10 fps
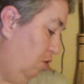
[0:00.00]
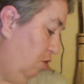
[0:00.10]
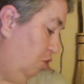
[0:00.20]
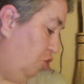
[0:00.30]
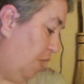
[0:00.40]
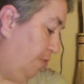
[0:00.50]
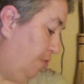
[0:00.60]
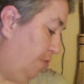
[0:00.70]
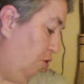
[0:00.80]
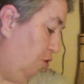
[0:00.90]

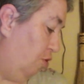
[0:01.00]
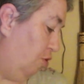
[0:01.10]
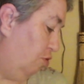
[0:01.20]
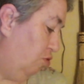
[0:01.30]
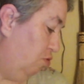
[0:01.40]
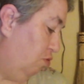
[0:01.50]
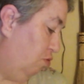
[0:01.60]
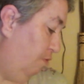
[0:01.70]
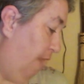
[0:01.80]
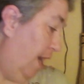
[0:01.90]
chapter
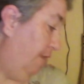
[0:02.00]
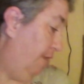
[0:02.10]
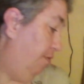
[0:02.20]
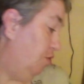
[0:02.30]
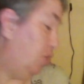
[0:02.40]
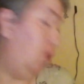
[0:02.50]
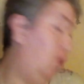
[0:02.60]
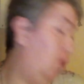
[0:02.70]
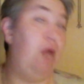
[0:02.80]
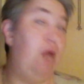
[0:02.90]
five. So
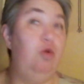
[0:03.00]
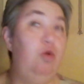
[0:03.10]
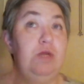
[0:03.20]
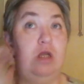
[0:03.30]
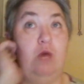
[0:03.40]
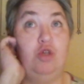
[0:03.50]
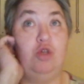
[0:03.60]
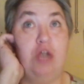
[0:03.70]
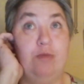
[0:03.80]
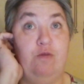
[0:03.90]
I will be done with
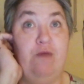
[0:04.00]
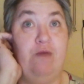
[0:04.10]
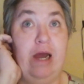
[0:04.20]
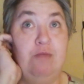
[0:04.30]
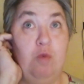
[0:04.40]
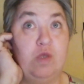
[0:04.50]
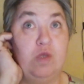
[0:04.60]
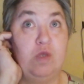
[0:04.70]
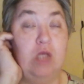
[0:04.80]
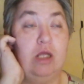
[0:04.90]
chapter five most
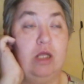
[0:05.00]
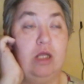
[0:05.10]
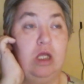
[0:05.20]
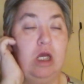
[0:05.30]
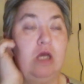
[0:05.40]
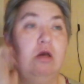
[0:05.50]
likely,